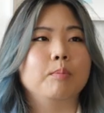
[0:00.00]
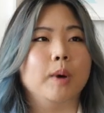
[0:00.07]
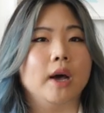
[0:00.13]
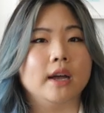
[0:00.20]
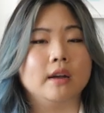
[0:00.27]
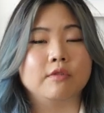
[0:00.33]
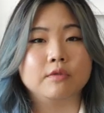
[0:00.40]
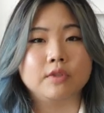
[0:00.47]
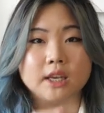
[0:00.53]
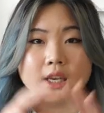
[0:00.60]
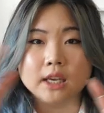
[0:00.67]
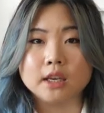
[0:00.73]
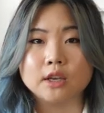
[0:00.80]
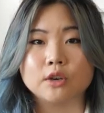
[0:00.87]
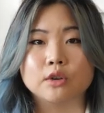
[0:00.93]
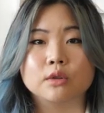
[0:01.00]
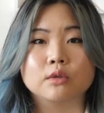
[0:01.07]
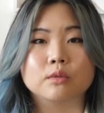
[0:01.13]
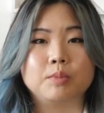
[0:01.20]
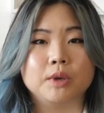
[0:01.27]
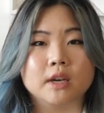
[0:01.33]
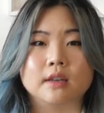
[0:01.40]
But the
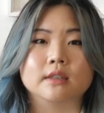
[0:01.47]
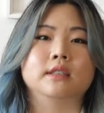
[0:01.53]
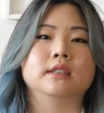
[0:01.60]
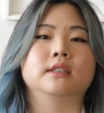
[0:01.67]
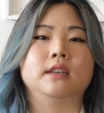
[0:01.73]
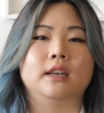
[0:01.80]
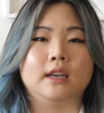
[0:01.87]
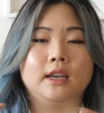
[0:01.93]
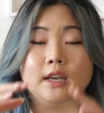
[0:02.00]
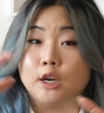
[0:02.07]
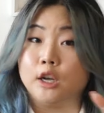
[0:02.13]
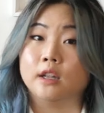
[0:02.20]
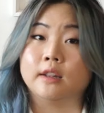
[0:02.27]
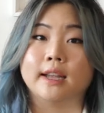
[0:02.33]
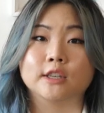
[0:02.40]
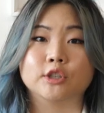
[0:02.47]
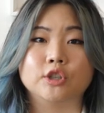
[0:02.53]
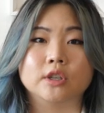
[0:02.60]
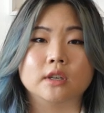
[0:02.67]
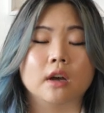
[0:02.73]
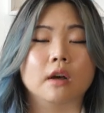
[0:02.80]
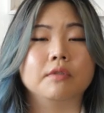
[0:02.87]
EU, because it's a
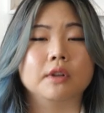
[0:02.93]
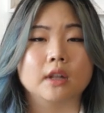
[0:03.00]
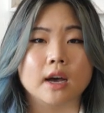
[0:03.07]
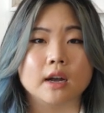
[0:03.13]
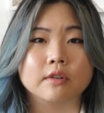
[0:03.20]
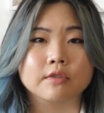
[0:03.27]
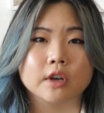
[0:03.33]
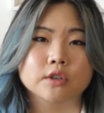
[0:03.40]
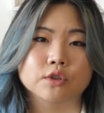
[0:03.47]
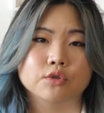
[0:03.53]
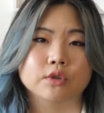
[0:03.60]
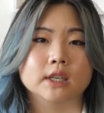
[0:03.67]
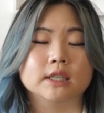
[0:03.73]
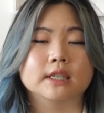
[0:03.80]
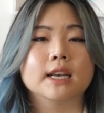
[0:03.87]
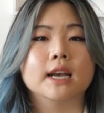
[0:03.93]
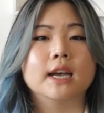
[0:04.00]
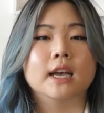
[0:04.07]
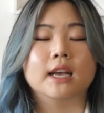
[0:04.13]
collection of a lot of countries,